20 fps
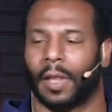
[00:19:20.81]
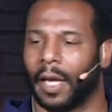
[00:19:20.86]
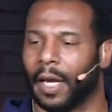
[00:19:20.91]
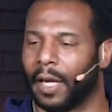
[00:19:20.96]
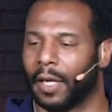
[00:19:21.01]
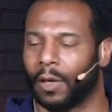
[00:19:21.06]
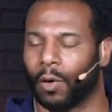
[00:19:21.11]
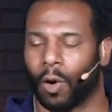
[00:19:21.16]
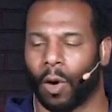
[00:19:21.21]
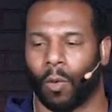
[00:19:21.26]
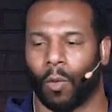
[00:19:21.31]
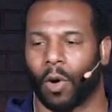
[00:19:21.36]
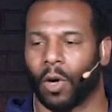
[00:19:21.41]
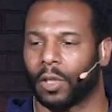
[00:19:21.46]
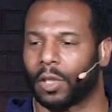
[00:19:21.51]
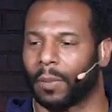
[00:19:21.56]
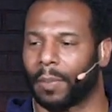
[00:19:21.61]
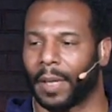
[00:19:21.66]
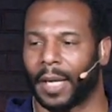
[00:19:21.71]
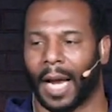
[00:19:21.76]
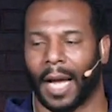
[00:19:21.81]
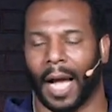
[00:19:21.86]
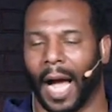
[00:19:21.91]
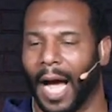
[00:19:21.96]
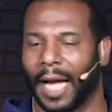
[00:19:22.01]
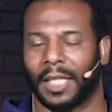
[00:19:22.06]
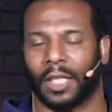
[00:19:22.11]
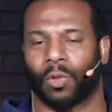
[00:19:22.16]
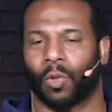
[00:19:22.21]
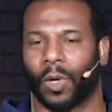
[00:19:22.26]
They ignore worship and
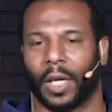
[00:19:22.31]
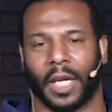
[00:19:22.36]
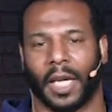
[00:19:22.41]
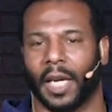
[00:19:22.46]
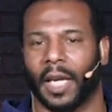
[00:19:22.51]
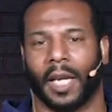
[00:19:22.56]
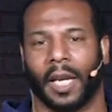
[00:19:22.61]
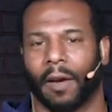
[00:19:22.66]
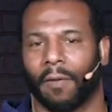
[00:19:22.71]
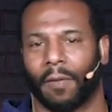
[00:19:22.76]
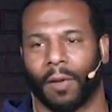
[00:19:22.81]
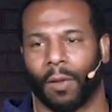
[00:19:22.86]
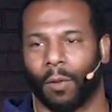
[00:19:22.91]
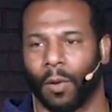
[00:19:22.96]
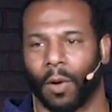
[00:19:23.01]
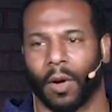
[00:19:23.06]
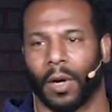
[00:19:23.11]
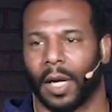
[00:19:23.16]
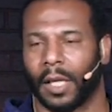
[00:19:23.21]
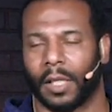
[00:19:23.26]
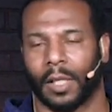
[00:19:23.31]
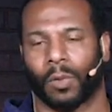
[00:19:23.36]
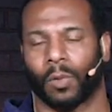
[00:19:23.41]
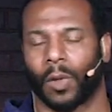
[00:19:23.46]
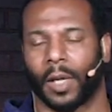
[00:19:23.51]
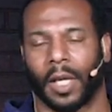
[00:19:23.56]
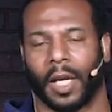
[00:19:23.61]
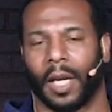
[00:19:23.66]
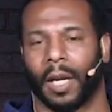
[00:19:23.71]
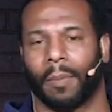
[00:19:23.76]
I just want to get in there for the word. I just
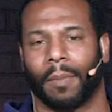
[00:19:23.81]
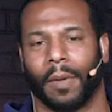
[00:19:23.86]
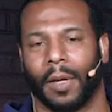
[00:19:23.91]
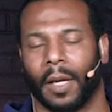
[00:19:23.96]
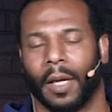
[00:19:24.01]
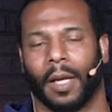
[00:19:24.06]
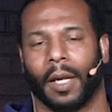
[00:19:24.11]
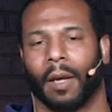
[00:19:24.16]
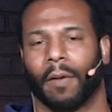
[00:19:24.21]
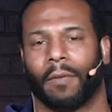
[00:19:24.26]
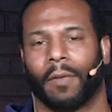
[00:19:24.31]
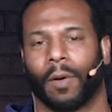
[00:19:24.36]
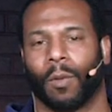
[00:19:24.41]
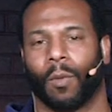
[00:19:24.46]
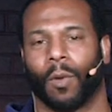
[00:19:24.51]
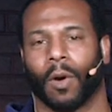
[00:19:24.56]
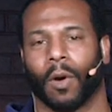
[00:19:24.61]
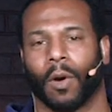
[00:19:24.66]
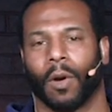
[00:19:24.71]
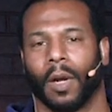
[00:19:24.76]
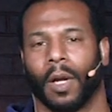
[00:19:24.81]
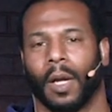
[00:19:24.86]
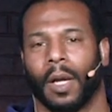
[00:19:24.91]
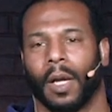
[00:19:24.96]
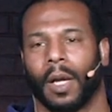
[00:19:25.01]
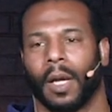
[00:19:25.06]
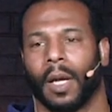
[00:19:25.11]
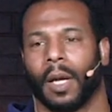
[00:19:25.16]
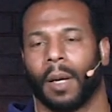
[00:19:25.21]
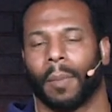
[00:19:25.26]
want to get up in there for the word.
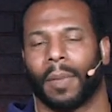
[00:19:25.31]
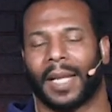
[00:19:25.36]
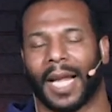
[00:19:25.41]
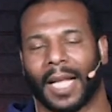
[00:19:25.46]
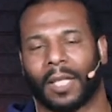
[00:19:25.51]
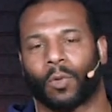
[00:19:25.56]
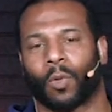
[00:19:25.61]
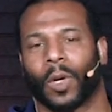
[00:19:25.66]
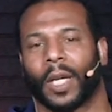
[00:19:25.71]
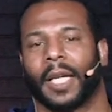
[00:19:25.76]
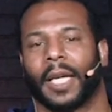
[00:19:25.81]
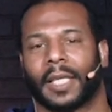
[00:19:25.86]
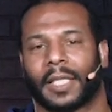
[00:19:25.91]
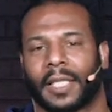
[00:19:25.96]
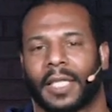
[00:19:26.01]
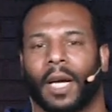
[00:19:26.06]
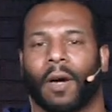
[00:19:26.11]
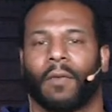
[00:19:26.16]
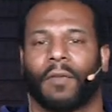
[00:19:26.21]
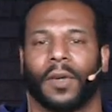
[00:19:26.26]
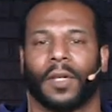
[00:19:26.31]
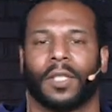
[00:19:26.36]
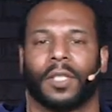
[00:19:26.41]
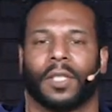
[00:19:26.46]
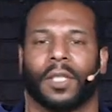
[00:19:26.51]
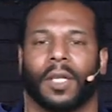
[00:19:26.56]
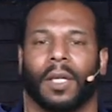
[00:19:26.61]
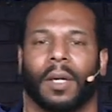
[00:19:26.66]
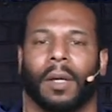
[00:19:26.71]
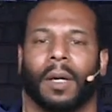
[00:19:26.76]
But that's really a
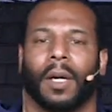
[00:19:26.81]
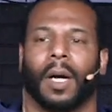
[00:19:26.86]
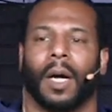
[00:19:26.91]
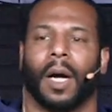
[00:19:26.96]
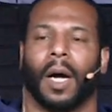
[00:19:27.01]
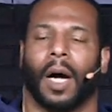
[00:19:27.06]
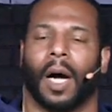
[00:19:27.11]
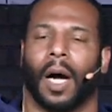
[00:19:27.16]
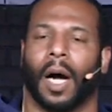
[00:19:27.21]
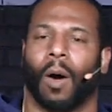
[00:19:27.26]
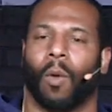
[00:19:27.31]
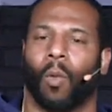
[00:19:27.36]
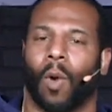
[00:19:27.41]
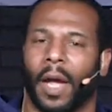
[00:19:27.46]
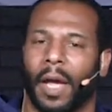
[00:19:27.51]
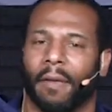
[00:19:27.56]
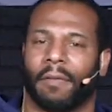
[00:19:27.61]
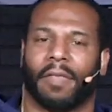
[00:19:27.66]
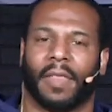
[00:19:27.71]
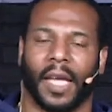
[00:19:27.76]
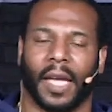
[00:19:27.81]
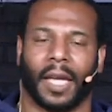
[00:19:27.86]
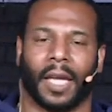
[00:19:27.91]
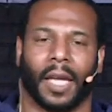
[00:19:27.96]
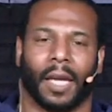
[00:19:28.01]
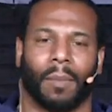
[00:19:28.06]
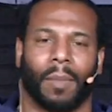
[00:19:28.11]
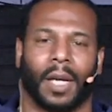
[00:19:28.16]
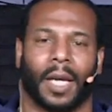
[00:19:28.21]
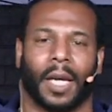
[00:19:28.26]
selfish way of
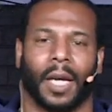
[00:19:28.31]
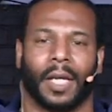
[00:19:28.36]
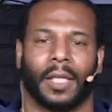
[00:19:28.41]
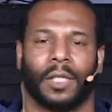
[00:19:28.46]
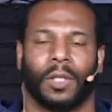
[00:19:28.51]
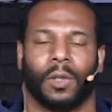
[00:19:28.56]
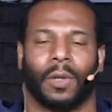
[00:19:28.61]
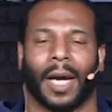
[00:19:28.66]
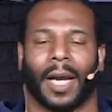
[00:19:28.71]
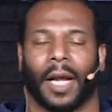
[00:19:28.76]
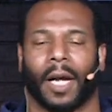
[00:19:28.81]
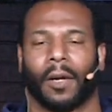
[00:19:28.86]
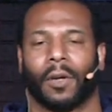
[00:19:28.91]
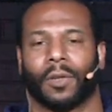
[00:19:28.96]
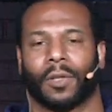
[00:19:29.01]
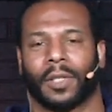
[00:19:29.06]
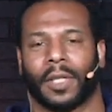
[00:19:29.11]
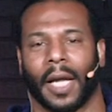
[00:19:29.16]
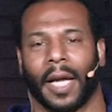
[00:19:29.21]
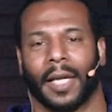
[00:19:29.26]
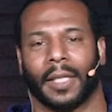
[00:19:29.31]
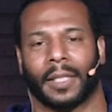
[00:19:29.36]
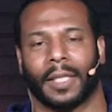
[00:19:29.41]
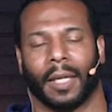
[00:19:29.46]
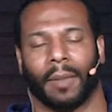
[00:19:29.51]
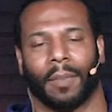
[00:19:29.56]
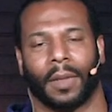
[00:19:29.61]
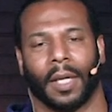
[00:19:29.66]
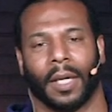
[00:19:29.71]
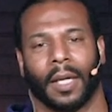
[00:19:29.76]
thinking, because you got to understand
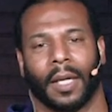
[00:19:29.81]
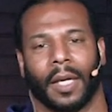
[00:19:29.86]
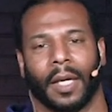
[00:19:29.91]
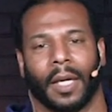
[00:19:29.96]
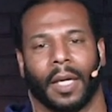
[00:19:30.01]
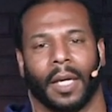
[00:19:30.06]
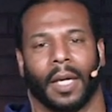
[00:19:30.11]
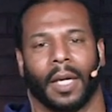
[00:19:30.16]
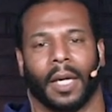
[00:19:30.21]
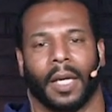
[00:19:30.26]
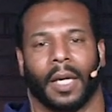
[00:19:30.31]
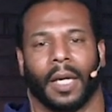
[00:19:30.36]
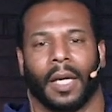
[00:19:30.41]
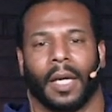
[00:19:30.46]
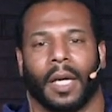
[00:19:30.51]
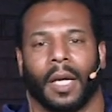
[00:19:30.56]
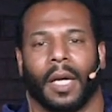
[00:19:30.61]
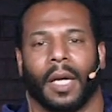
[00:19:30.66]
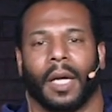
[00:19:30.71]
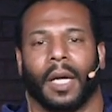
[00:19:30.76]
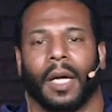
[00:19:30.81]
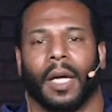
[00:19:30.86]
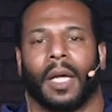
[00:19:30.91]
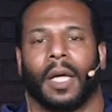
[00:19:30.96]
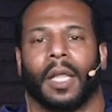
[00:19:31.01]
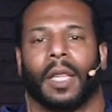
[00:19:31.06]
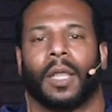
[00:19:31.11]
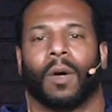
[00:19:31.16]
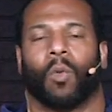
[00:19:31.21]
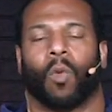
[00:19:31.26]
something.
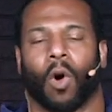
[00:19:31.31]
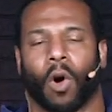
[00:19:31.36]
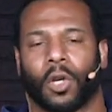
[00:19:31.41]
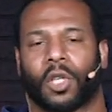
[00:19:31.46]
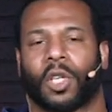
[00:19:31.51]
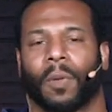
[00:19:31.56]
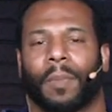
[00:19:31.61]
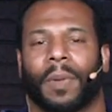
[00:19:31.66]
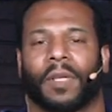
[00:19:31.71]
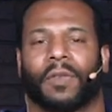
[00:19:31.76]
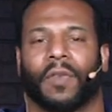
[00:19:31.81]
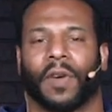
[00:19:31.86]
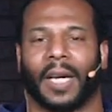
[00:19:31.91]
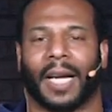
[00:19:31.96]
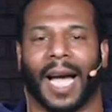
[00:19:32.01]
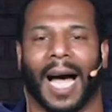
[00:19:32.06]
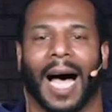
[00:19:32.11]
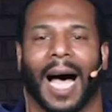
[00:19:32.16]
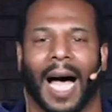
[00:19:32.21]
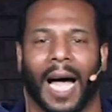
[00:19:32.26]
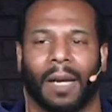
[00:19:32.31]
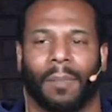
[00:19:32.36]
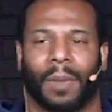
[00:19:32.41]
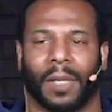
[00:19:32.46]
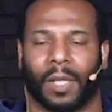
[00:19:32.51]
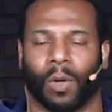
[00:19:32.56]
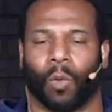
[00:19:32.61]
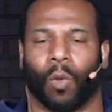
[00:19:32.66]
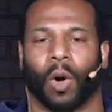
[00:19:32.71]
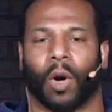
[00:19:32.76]
The worship is for God,
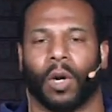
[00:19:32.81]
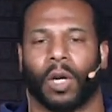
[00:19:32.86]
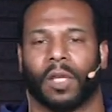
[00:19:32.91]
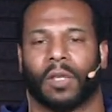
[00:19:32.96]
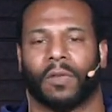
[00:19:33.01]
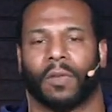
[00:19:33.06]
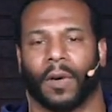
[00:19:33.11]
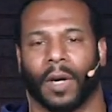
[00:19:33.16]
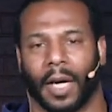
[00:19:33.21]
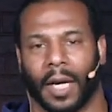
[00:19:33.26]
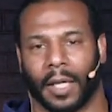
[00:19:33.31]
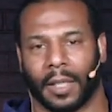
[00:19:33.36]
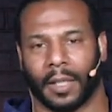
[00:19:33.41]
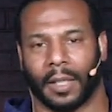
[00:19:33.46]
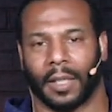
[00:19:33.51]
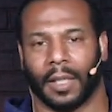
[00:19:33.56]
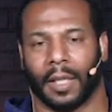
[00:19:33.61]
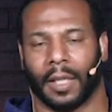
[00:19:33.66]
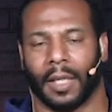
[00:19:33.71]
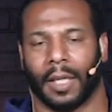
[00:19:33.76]
but the word is for us.